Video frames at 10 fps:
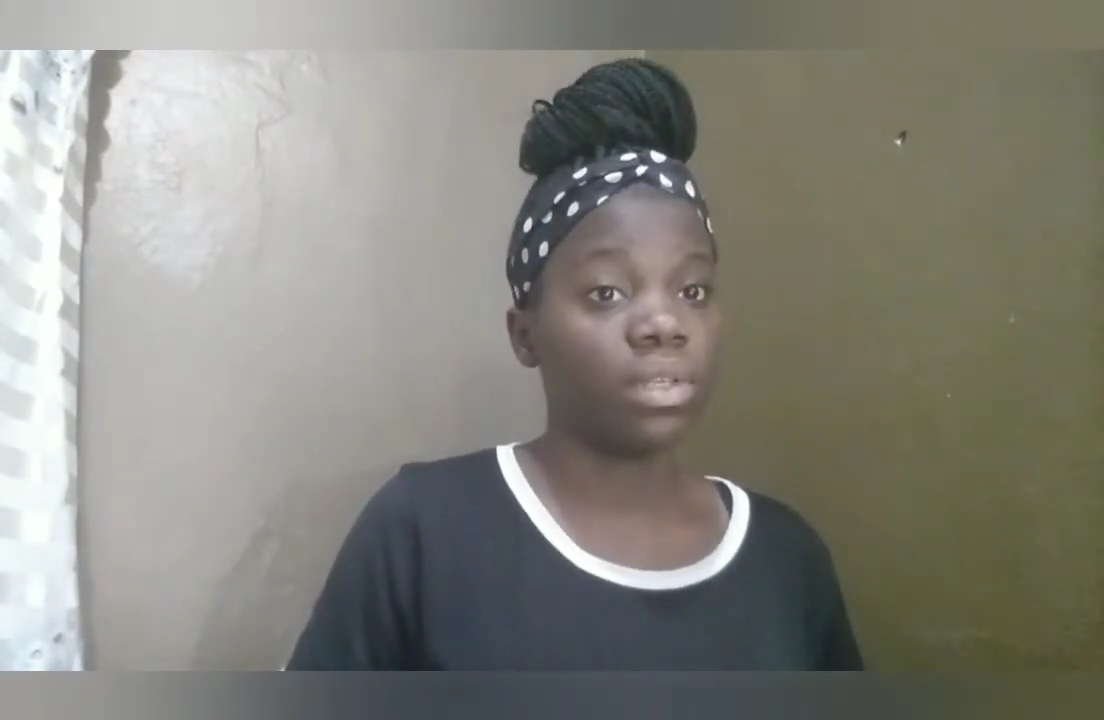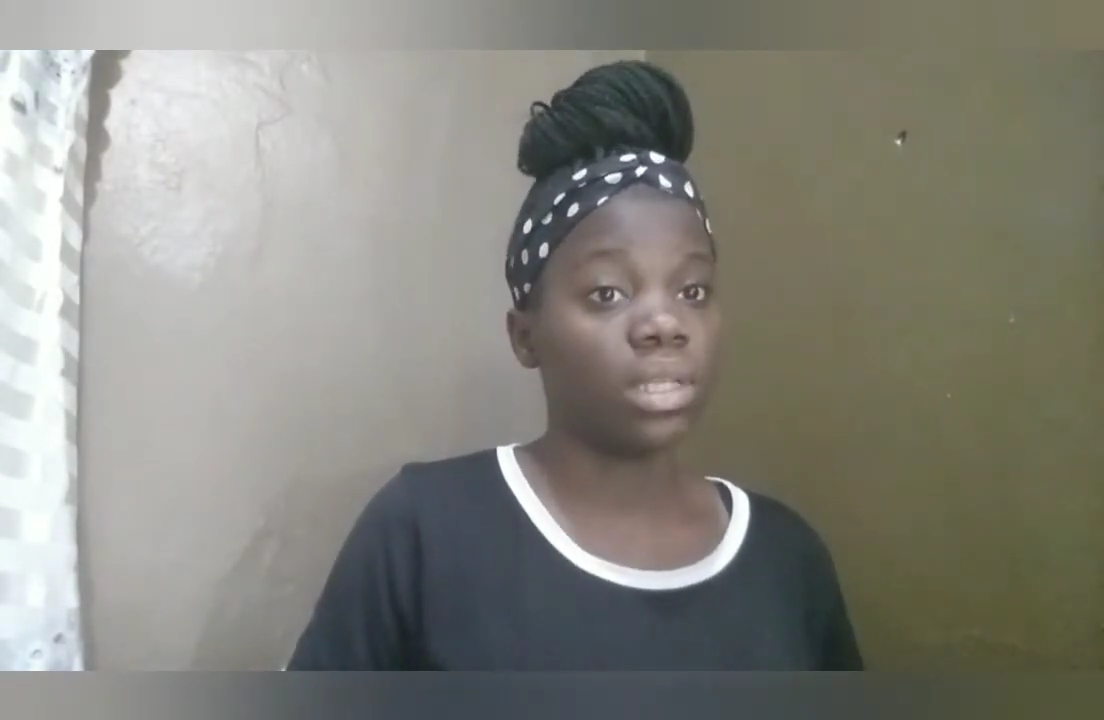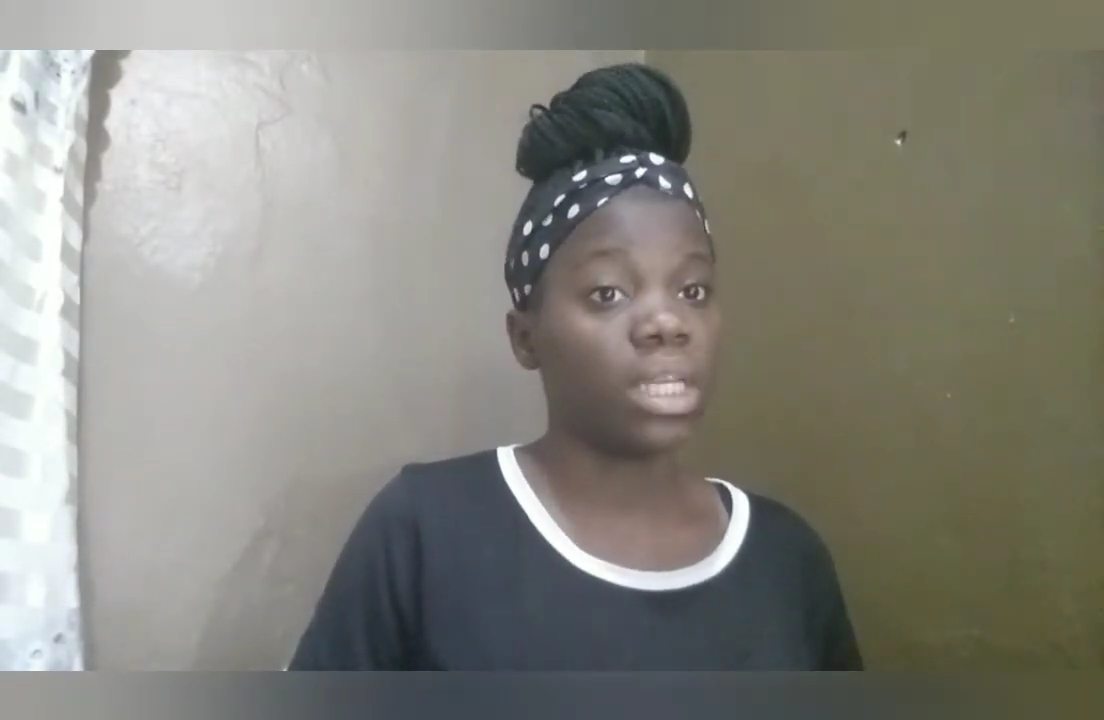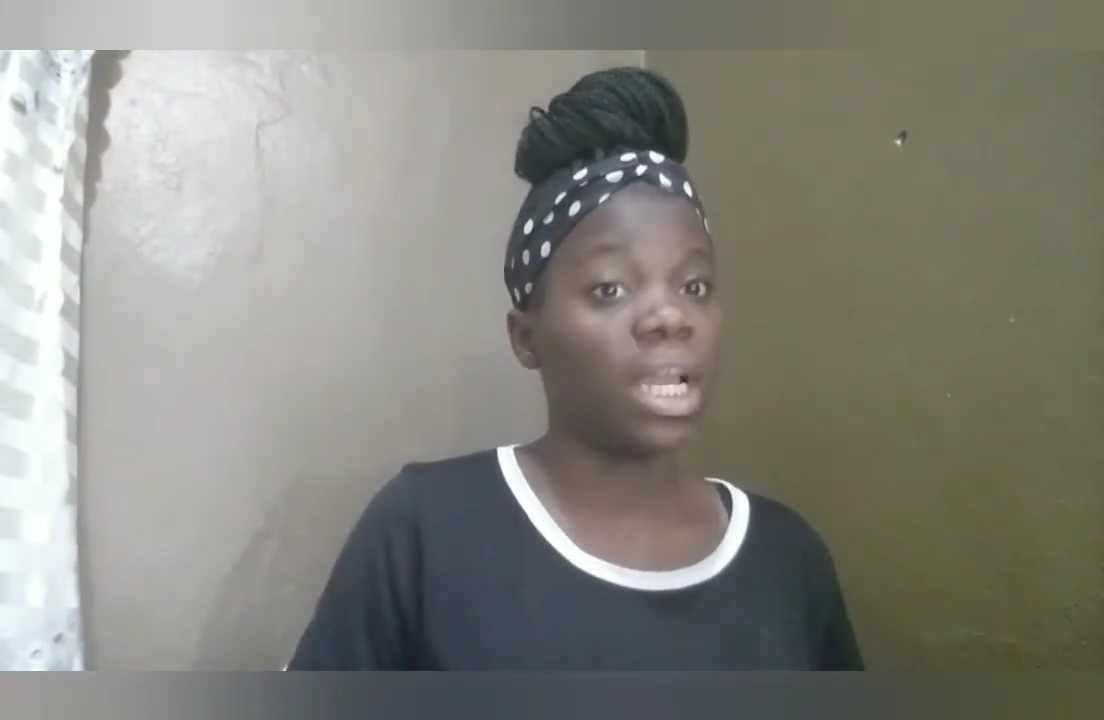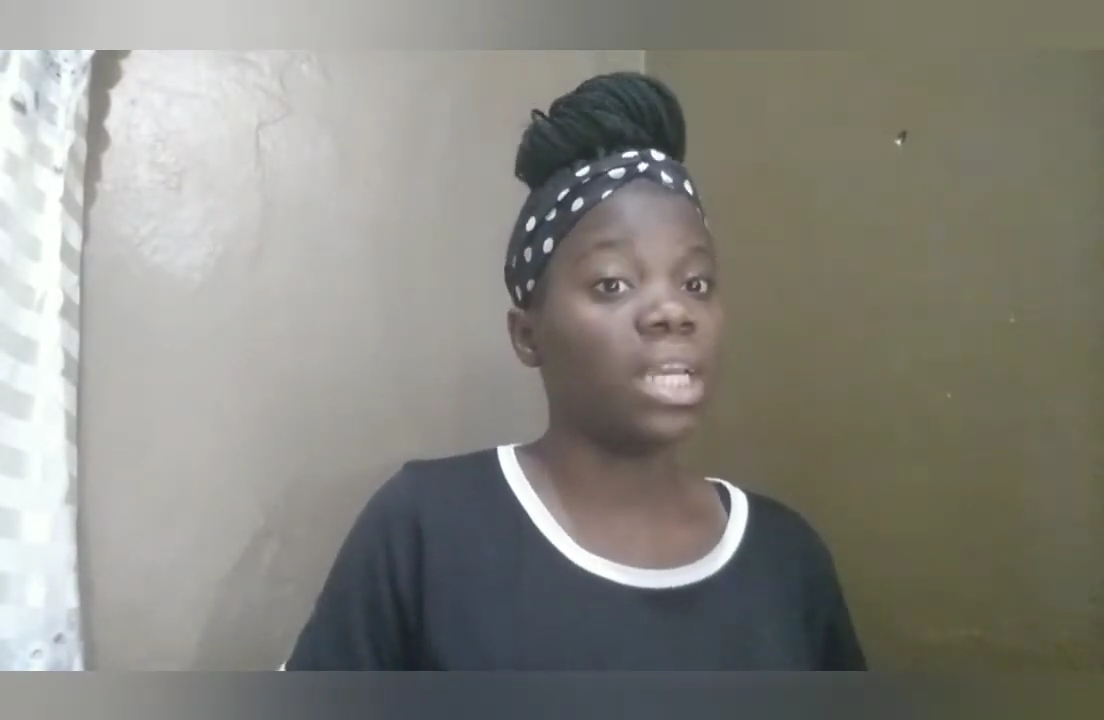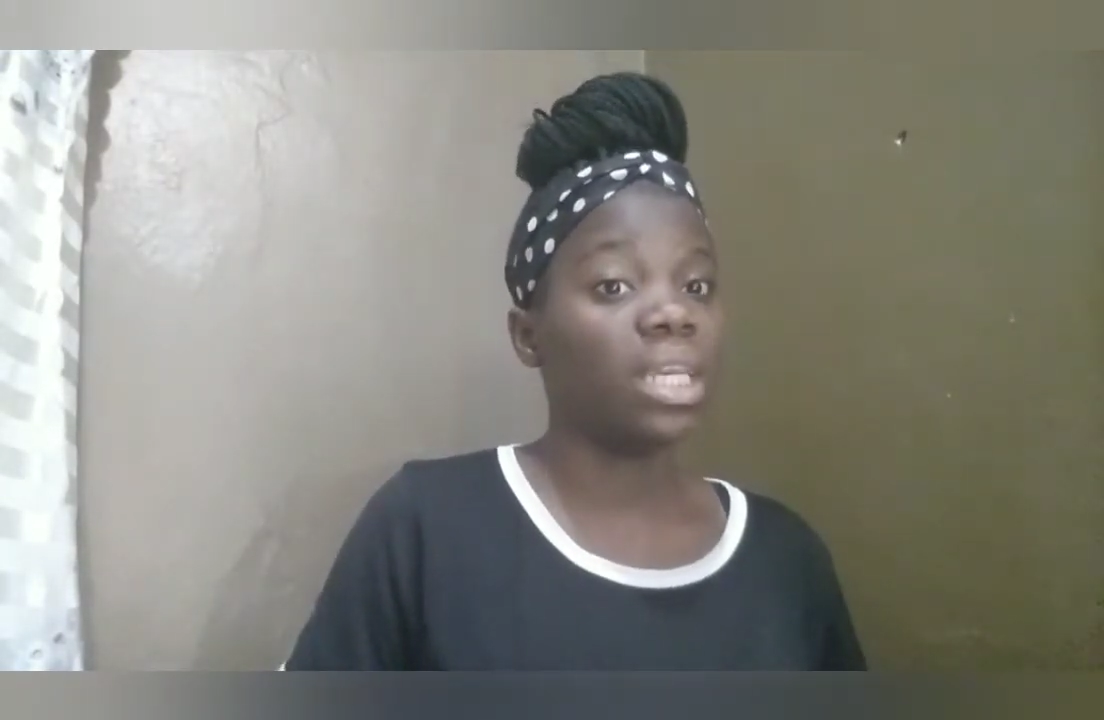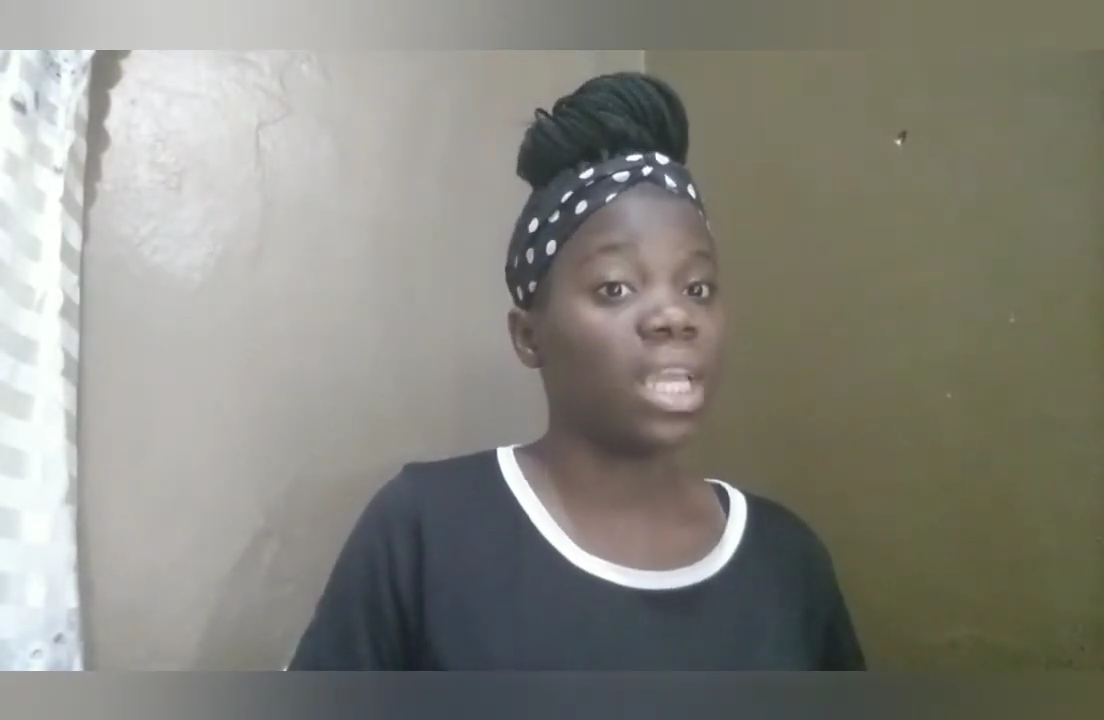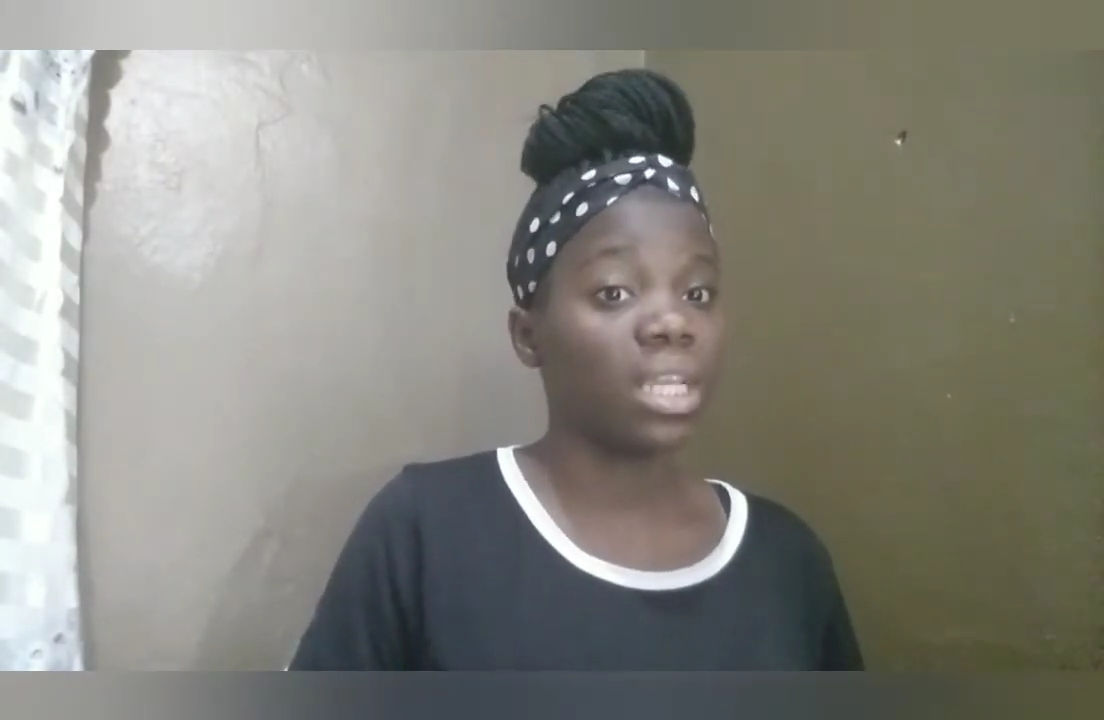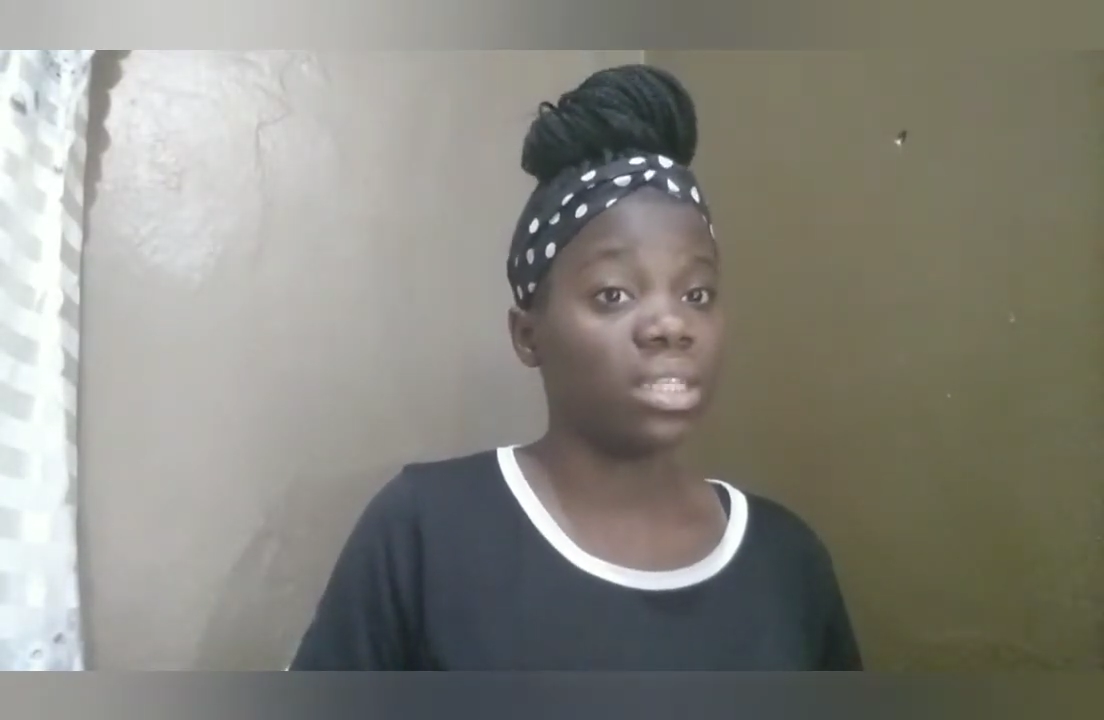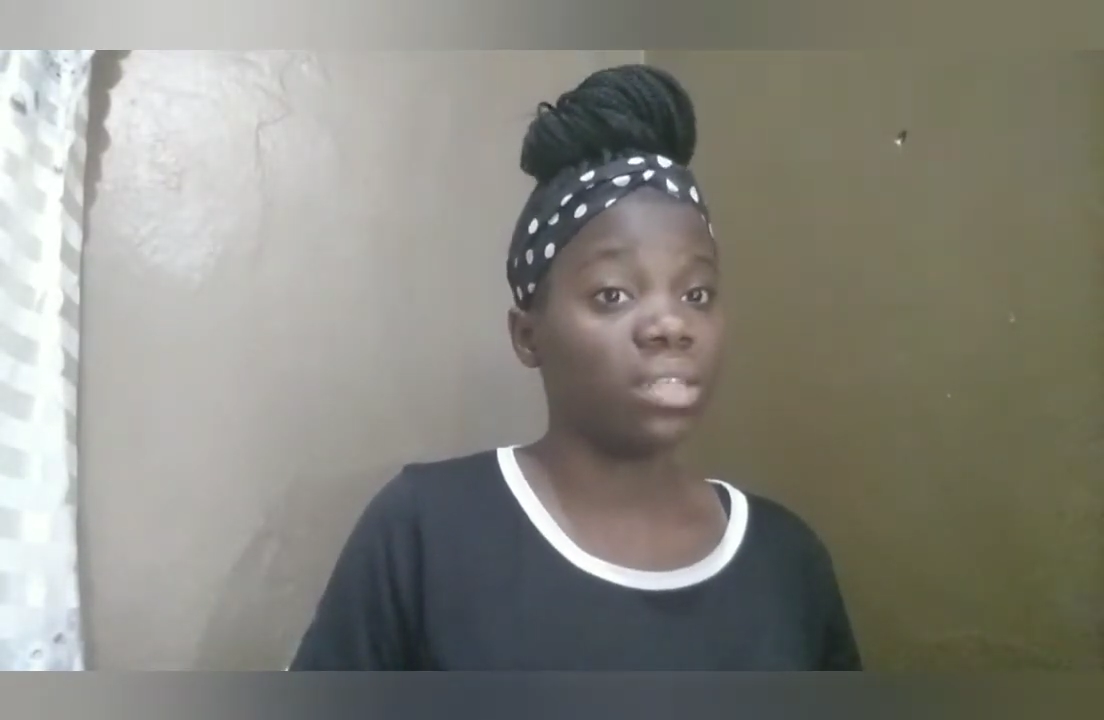not
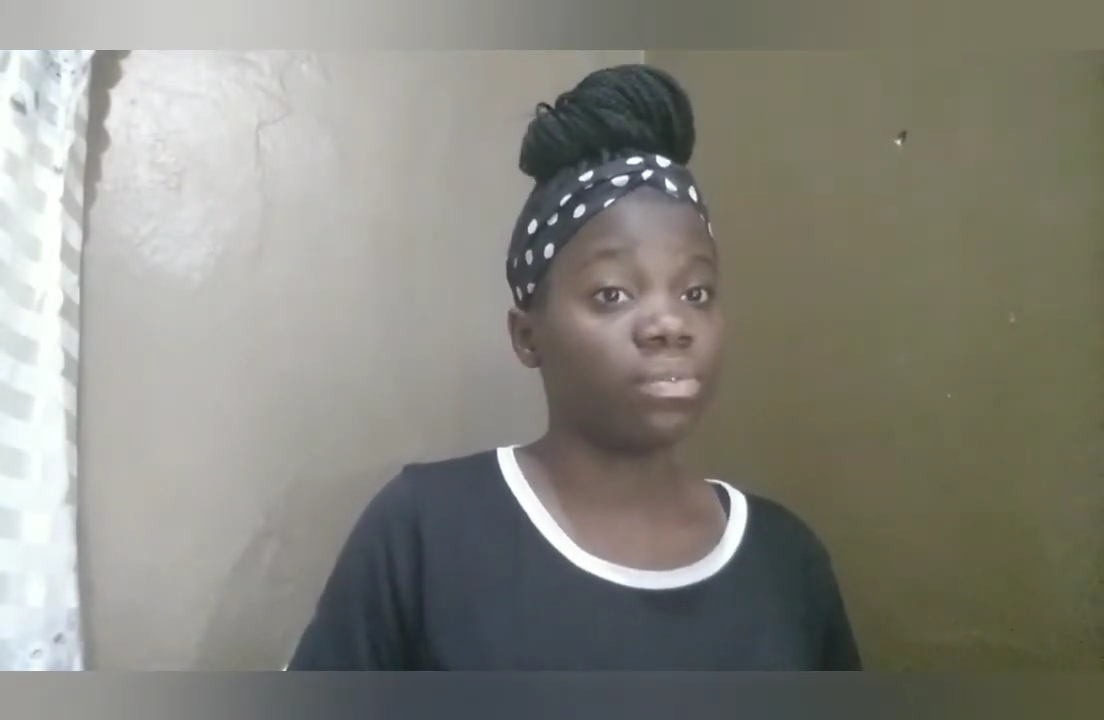negative.